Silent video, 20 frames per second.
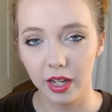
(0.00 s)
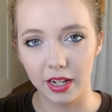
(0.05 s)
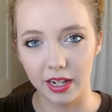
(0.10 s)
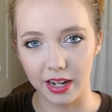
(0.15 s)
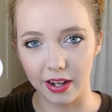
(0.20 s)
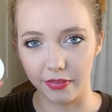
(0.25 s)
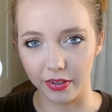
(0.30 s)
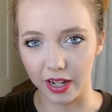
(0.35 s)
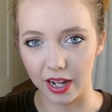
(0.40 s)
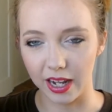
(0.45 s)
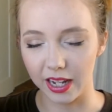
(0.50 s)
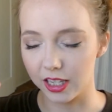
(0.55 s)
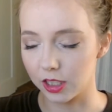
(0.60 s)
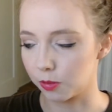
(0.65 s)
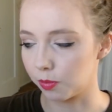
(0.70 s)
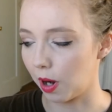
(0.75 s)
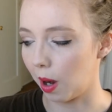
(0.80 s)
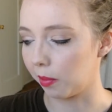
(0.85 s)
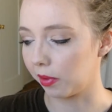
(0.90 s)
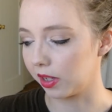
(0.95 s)
Nivea
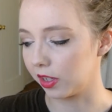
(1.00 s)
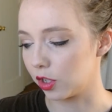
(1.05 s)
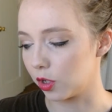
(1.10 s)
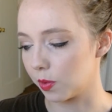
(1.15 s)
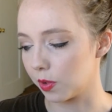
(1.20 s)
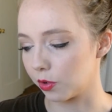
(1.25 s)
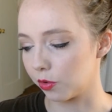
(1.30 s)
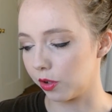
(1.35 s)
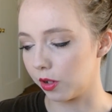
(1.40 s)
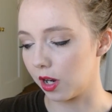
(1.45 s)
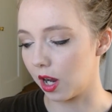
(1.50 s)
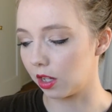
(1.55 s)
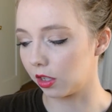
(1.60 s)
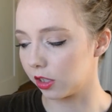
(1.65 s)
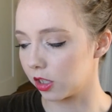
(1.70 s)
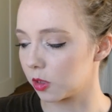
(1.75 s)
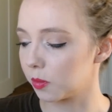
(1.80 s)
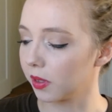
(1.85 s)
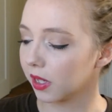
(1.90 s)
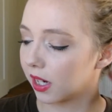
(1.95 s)
is probably two or three
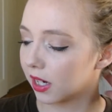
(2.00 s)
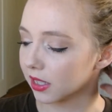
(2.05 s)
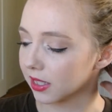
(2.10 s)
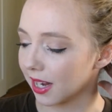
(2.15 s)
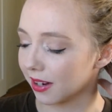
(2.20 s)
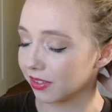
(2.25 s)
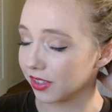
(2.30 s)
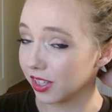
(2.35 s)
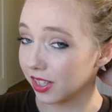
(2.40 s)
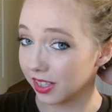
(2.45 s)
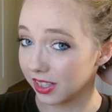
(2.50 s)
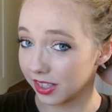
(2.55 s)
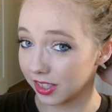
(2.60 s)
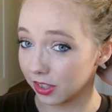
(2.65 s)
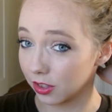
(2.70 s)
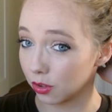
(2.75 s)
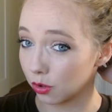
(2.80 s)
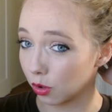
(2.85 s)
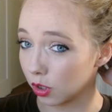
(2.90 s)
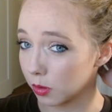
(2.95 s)
dollars because I've seen this
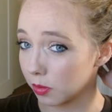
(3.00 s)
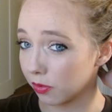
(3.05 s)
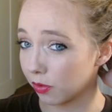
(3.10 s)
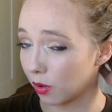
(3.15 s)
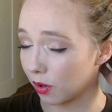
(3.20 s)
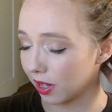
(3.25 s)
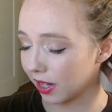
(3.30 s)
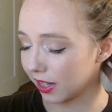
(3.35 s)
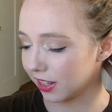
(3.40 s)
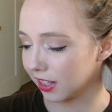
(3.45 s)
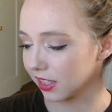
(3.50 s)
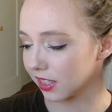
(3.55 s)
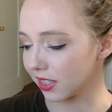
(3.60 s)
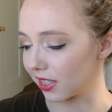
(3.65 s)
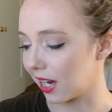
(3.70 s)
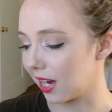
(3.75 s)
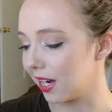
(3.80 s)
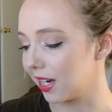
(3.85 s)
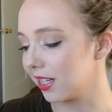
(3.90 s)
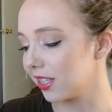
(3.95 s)
in stores before, like this
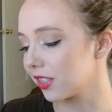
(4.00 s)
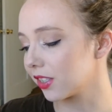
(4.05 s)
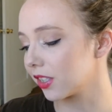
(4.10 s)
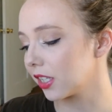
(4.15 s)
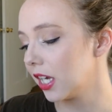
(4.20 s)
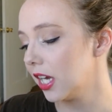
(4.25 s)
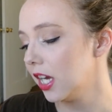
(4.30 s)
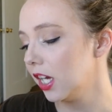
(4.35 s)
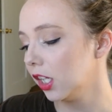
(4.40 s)
size.